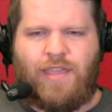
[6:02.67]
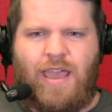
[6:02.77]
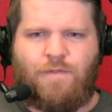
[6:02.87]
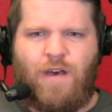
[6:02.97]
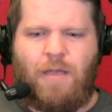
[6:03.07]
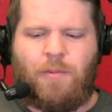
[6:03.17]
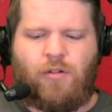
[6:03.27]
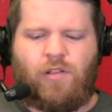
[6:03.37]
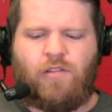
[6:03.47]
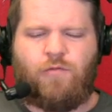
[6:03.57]
had five
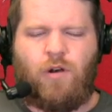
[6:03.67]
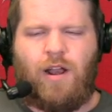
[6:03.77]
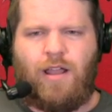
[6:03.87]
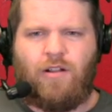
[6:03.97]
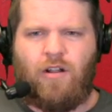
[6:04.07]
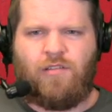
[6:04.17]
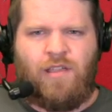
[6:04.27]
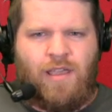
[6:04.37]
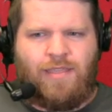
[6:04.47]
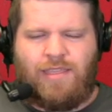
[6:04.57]
penalties, 49 yards.
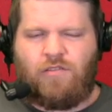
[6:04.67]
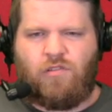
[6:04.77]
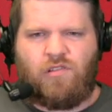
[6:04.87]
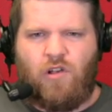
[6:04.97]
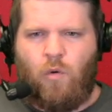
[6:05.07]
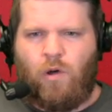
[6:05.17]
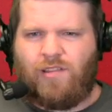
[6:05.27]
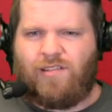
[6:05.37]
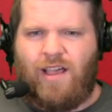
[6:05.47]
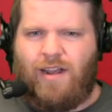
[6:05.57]
This was so
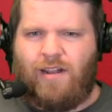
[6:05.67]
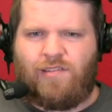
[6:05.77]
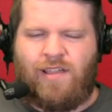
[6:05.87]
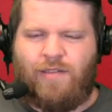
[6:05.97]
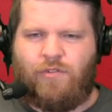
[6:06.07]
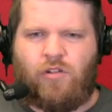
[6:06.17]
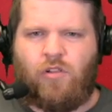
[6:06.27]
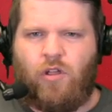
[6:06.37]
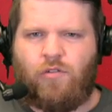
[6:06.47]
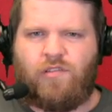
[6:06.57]
one-sided, it's not even
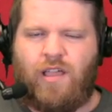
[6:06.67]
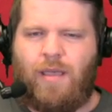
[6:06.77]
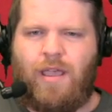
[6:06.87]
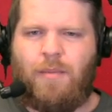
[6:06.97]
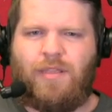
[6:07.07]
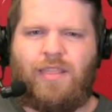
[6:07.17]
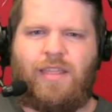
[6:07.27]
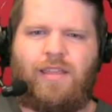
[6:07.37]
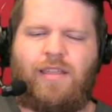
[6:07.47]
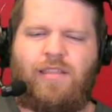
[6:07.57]
close.
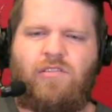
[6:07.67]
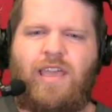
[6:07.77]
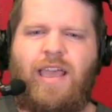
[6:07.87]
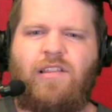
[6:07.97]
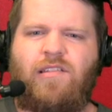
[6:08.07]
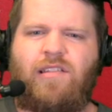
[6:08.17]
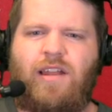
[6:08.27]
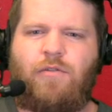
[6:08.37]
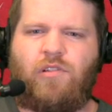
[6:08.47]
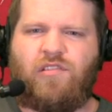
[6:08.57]
Kansas
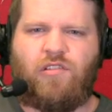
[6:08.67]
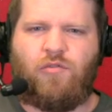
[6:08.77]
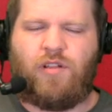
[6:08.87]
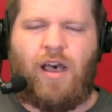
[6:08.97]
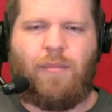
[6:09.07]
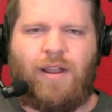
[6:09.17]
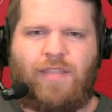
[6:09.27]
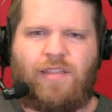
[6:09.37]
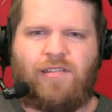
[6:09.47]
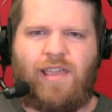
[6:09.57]
City was so
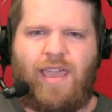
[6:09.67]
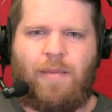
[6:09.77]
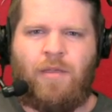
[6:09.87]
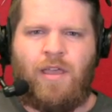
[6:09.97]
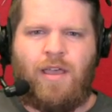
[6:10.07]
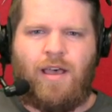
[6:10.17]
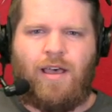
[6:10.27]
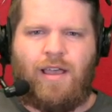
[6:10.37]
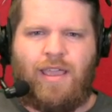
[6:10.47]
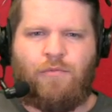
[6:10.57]
dominant in this game,
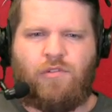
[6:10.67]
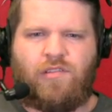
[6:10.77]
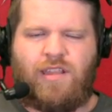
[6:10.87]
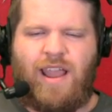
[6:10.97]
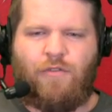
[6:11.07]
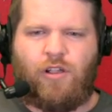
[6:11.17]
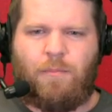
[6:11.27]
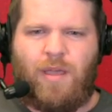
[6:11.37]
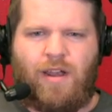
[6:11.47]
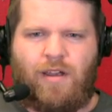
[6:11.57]
it was never
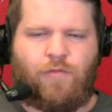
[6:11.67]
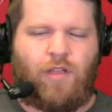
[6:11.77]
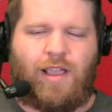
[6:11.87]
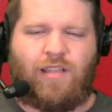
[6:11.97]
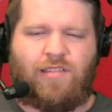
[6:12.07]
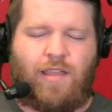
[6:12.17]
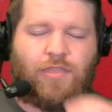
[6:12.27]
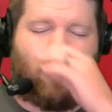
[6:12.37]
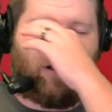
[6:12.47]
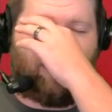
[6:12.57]
competitive. Like I
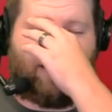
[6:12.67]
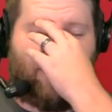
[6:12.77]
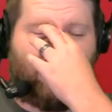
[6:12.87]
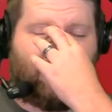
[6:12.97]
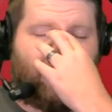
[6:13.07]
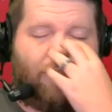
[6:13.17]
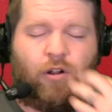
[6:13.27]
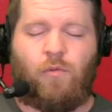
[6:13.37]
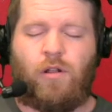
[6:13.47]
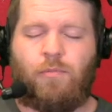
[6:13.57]
said, 37-7
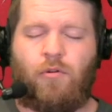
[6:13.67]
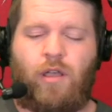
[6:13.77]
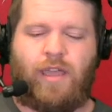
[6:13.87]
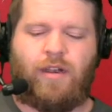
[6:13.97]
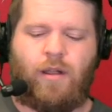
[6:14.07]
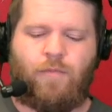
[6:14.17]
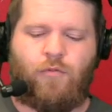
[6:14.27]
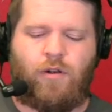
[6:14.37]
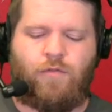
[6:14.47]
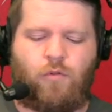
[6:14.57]
at one point, ended up
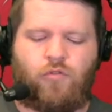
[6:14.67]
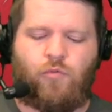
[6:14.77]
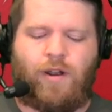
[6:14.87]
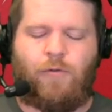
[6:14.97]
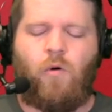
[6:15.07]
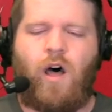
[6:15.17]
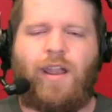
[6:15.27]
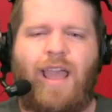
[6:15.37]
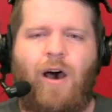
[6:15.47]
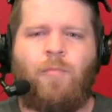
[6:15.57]

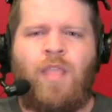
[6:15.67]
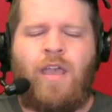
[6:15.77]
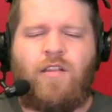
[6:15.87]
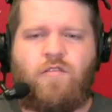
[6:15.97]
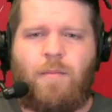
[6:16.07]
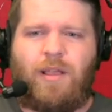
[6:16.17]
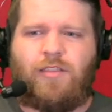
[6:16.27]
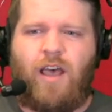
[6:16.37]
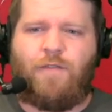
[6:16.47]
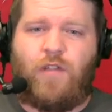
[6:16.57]
44-21. Now, Trent
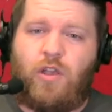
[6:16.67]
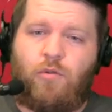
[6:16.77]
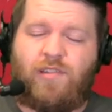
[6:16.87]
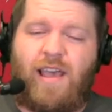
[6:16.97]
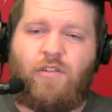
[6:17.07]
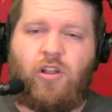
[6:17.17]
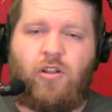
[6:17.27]
McDuffie, who was having a good